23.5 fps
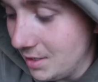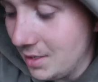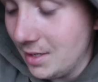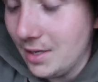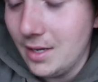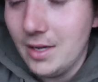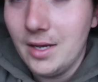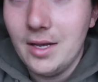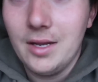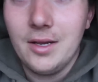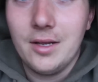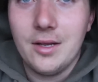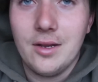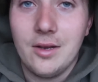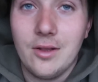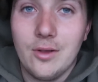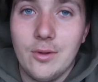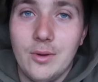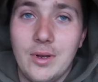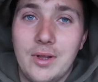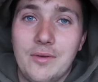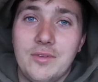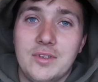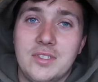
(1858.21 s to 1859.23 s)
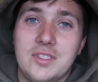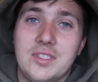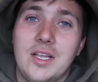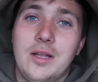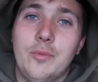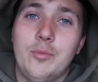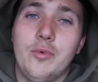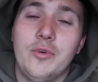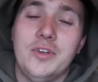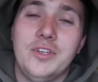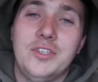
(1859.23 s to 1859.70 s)
And I'm going to go and have a
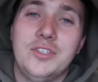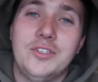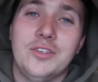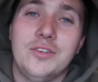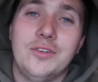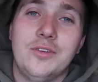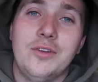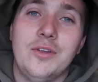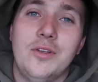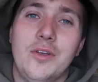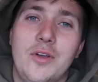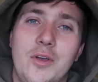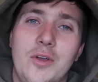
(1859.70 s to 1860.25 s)
celebration